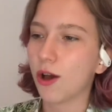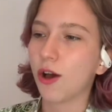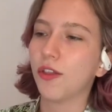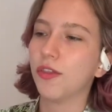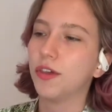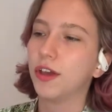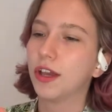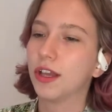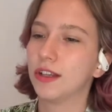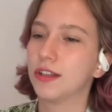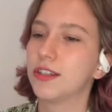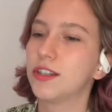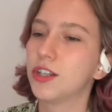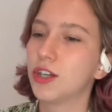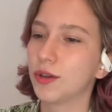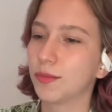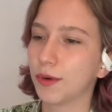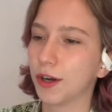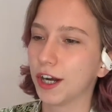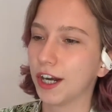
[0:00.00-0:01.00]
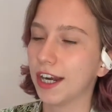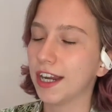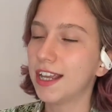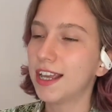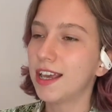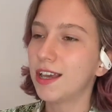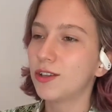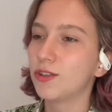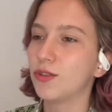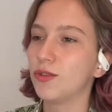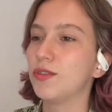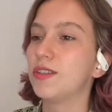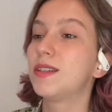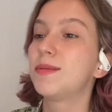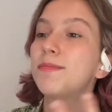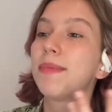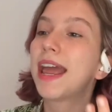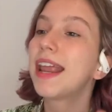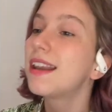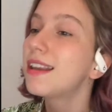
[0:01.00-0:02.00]
on the consumer to
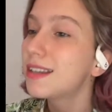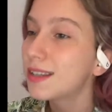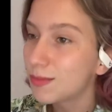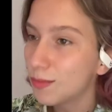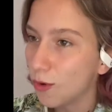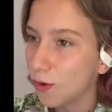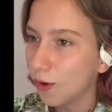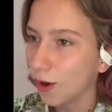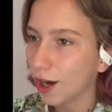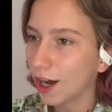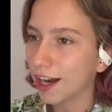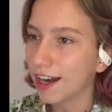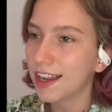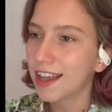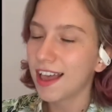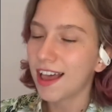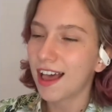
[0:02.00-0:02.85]
spend more